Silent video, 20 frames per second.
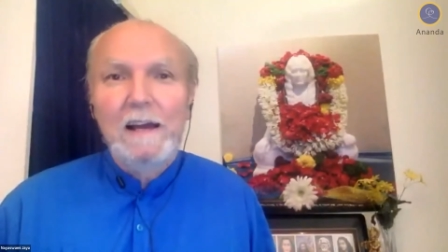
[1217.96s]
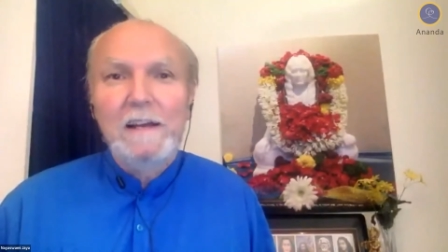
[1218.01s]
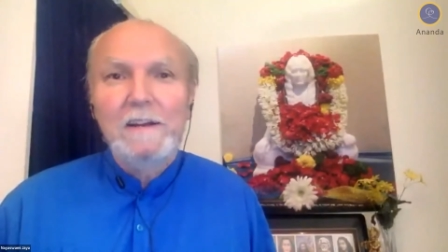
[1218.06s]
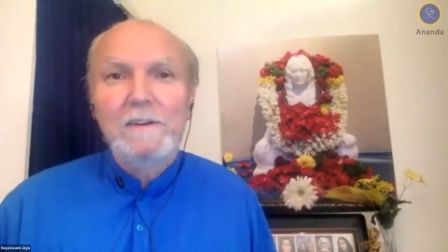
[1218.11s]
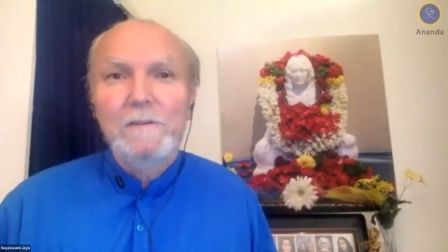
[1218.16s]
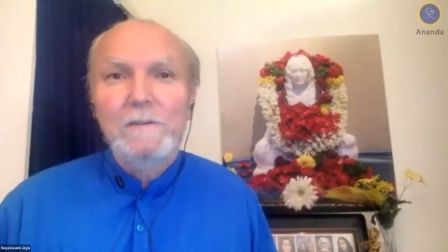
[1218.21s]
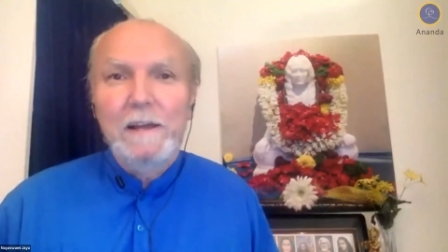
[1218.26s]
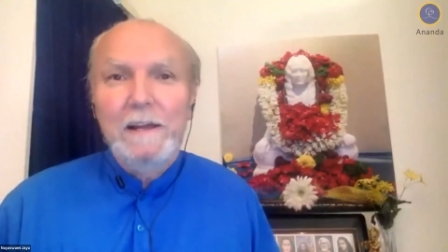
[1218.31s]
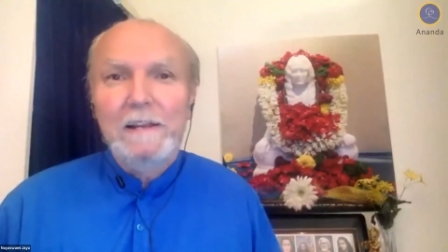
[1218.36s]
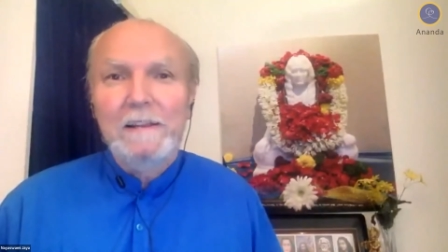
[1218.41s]

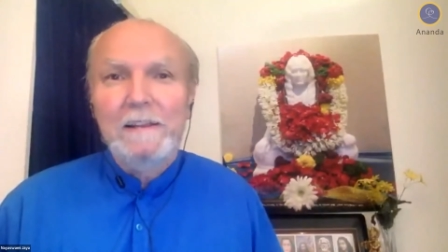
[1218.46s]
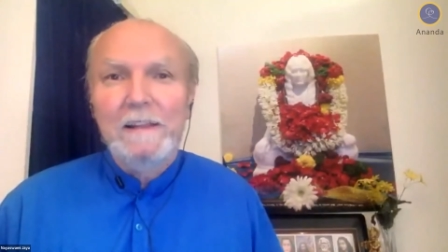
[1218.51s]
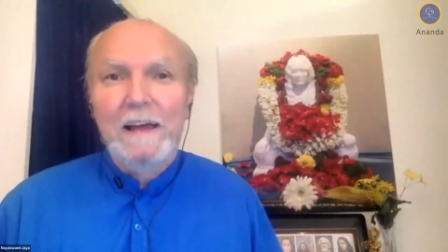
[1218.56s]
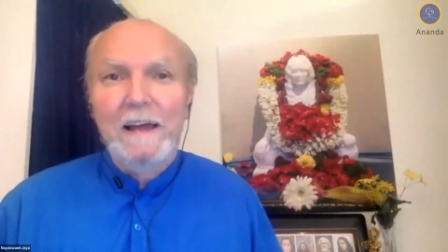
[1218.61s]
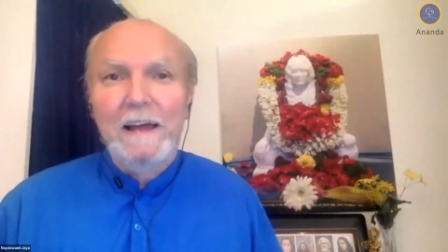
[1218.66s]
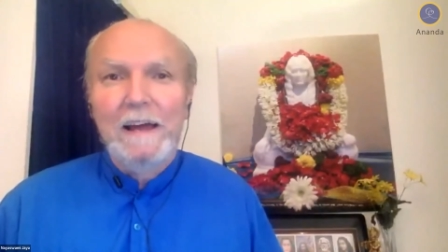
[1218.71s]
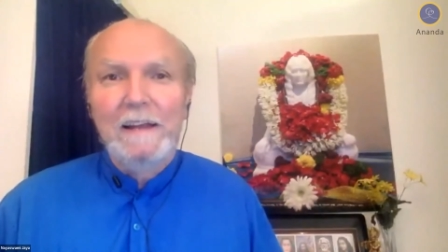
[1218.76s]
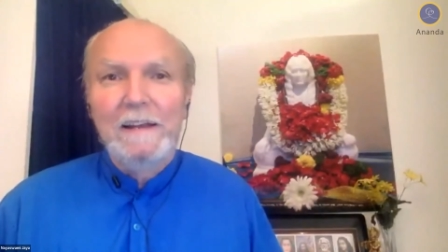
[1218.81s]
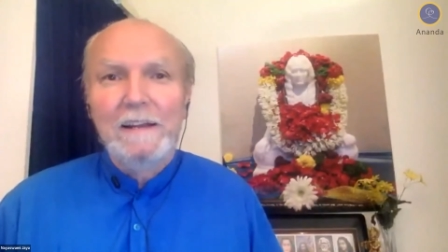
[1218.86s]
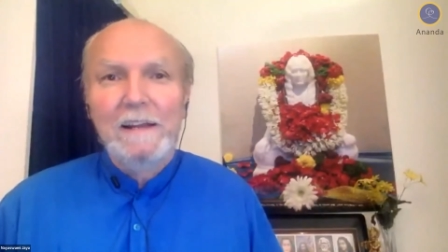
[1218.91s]
created
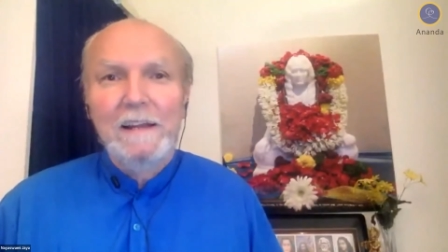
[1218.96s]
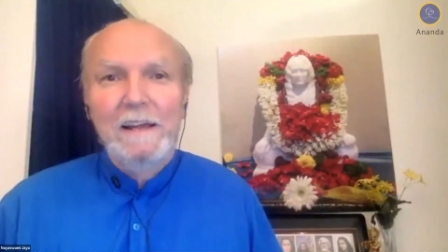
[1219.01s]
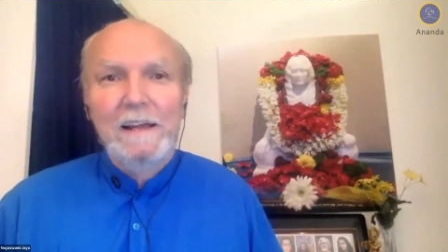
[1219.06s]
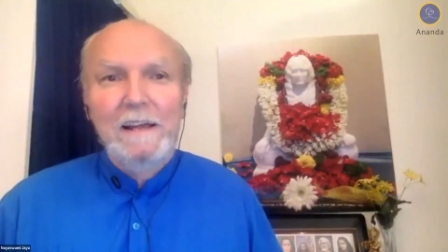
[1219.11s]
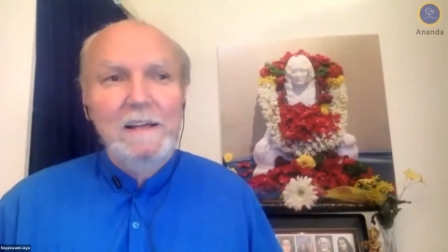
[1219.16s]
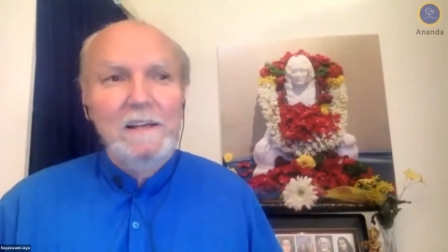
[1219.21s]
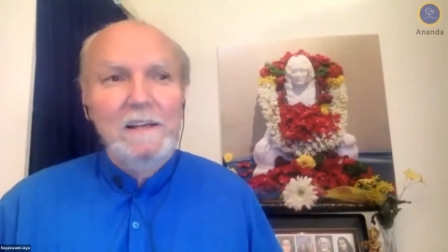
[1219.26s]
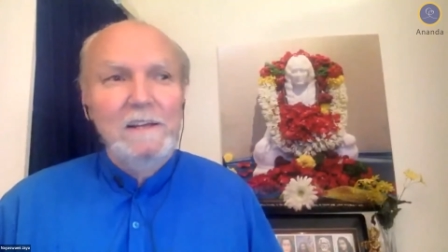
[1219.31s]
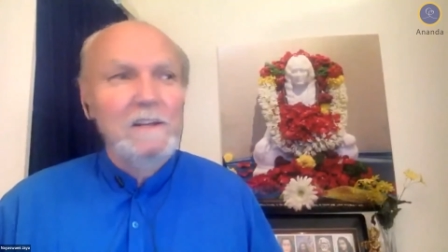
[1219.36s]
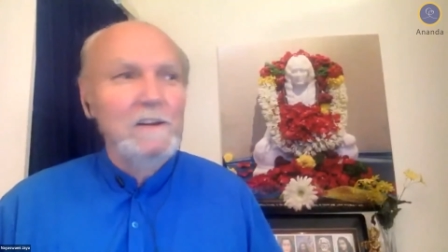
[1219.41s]
that,
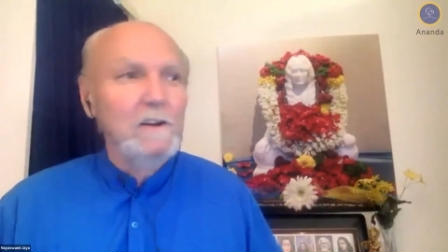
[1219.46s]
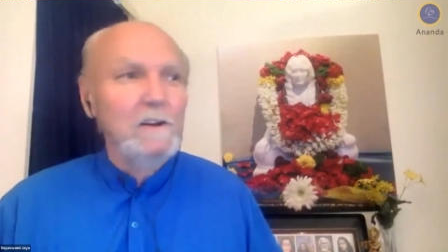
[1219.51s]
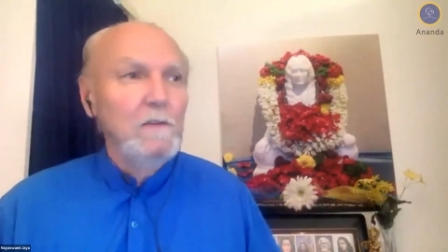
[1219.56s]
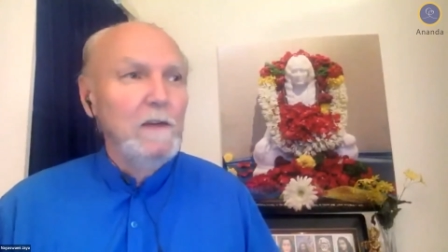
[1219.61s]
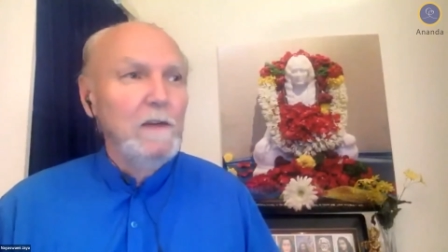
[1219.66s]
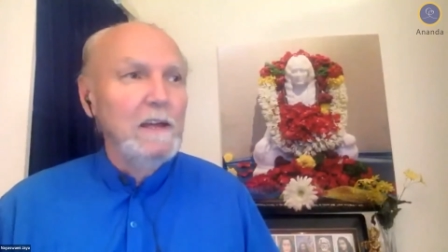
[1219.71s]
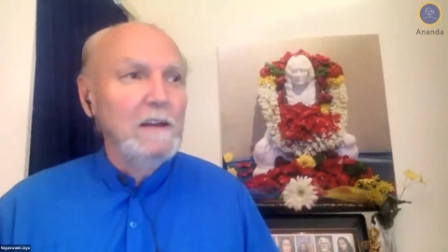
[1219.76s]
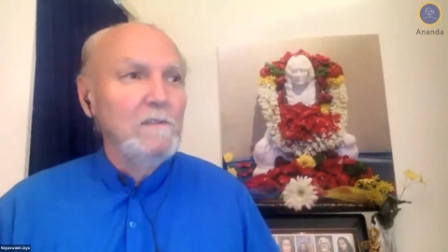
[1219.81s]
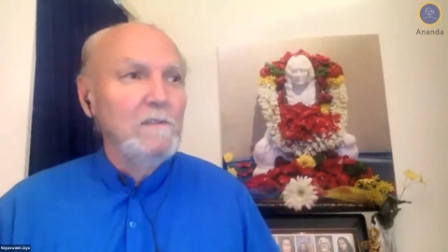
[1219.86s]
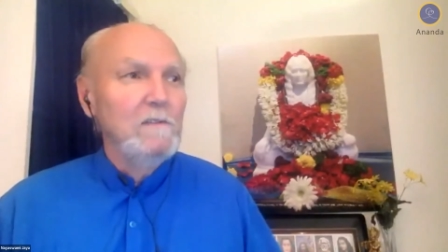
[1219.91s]

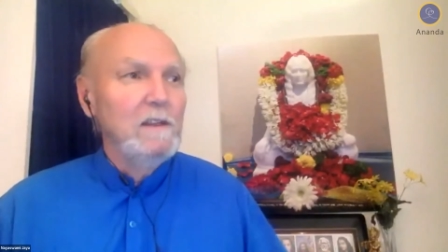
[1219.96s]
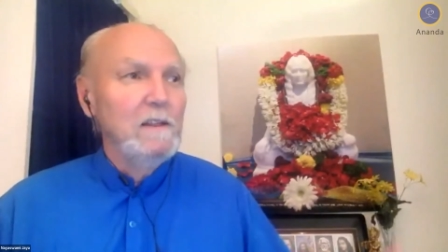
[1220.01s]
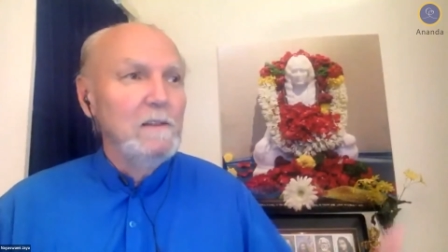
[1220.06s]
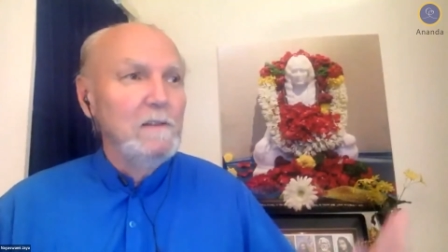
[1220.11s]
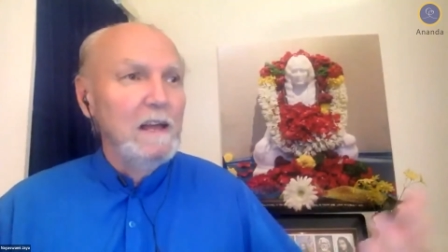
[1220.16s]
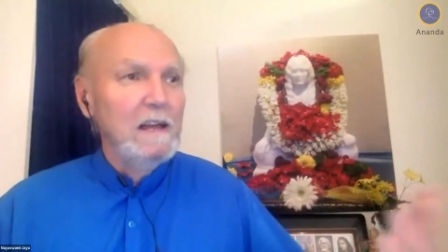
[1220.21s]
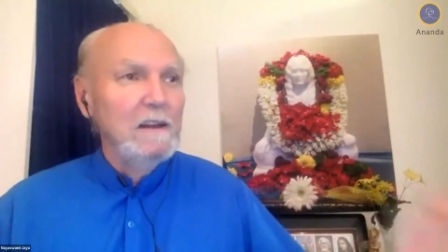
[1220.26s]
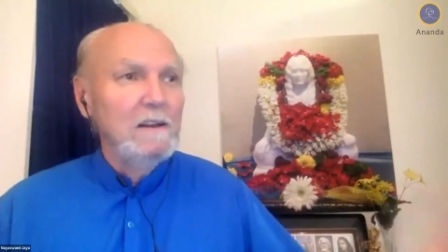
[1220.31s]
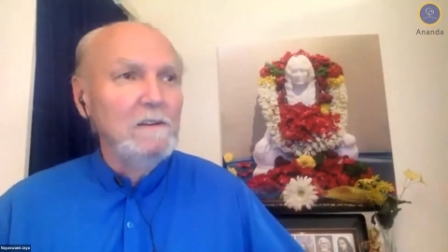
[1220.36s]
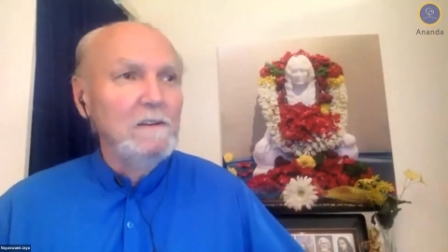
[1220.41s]

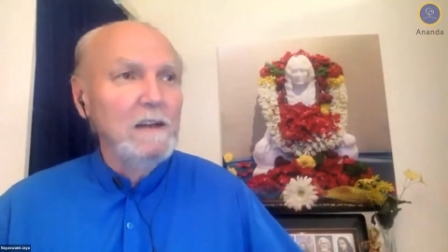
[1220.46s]
that